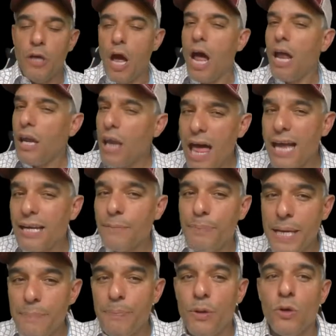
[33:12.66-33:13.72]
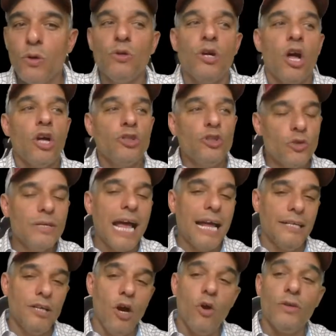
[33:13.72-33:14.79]
A lot of people do
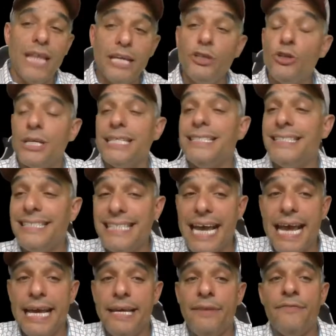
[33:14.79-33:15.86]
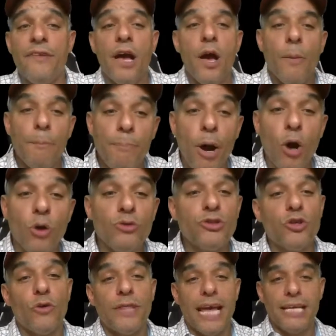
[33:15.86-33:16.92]
not know that you can save posts
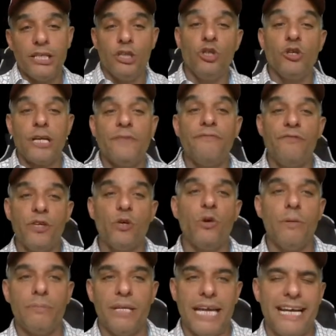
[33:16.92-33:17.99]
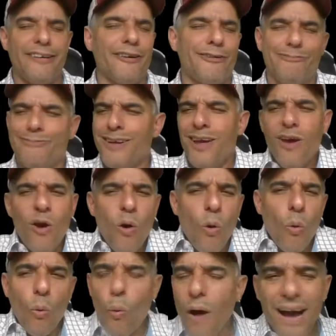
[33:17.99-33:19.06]
so that you can view them later.
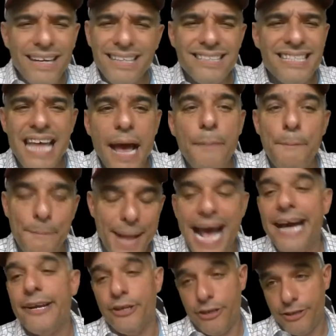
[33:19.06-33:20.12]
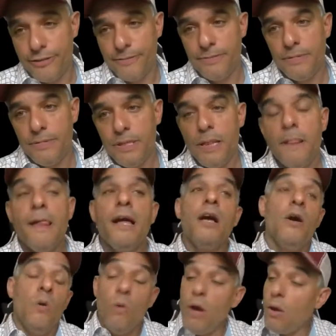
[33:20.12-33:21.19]
Why does that matter?
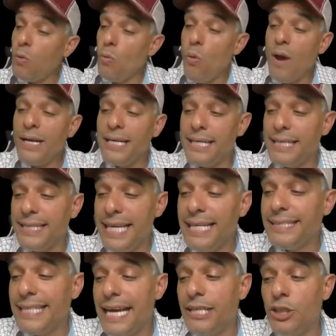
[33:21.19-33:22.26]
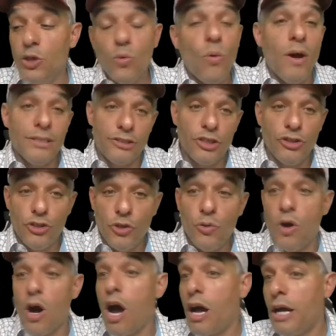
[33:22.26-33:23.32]
Well, one of the things that you want to
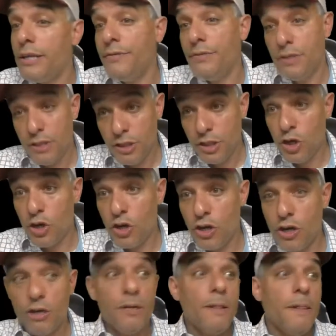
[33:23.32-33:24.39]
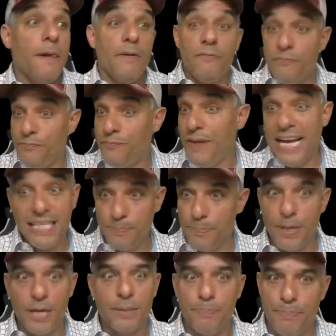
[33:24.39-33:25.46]
do on your
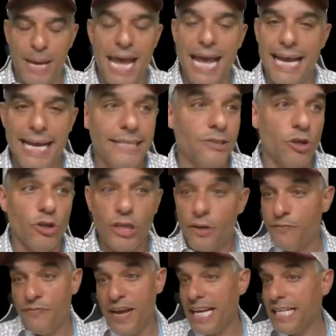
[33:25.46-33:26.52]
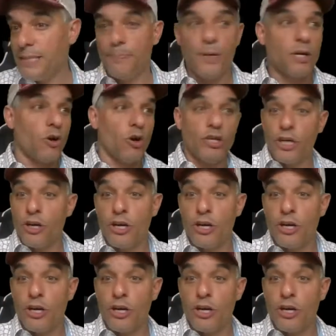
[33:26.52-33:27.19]
Facebook page or your Facebook or